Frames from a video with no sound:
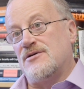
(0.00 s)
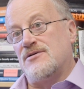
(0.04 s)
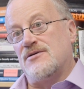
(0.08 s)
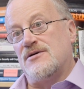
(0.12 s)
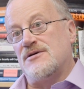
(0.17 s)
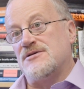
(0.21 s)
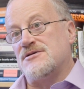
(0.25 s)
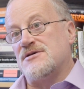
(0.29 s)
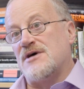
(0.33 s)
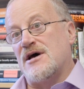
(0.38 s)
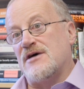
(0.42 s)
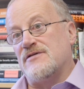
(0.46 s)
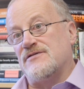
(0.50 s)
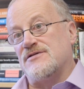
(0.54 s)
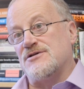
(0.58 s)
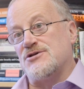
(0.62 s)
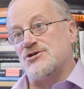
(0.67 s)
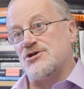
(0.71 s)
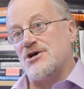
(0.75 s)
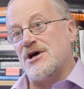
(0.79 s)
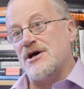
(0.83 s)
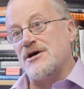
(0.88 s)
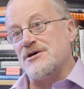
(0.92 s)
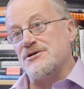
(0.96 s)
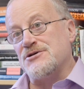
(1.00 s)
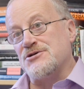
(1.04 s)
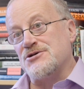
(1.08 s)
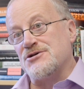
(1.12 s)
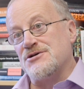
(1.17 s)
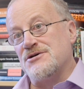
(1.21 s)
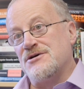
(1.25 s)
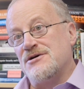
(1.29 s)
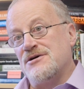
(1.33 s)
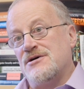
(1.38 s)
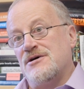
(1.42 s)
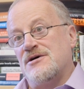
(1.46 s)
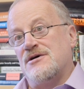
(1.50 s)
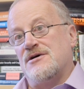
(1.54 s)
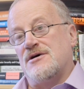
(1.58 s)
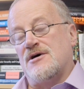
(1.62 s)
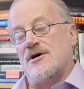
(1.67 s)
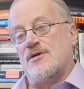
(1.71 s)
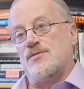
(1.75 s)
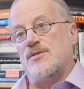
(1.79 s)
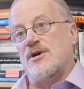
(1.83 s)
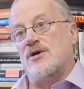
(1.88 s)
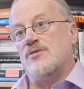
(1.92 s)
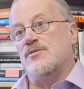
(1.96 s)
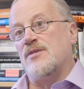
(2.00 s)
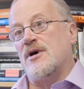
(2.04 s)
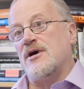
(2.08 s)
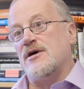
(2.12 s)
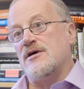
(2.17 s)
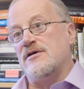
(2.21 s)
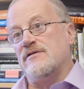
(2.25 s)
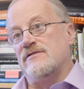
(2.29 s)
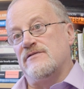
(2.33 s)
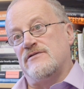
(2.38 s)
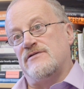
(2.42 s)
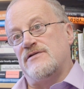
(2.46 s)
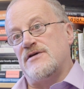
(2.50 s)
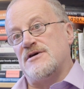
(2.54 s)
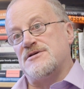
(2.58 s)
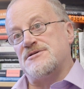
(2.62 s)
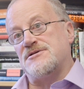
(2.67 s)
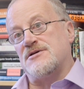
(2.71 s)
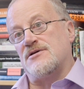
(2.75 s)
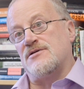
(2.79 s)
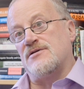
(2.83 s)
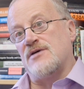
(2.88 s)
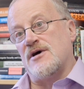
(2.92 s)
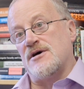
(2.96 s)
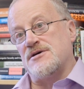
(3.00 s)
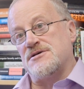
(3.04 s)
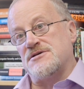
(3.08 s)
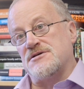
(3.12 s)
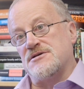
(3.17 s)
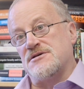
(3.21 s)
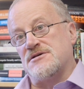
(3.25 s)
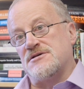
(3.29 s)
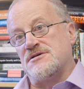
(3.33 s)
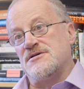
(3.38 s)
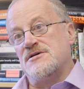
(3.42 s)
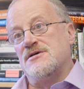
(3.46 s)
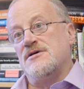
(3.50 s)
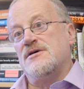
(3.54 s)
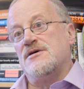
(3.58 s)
going to have to change. It may even face a crisis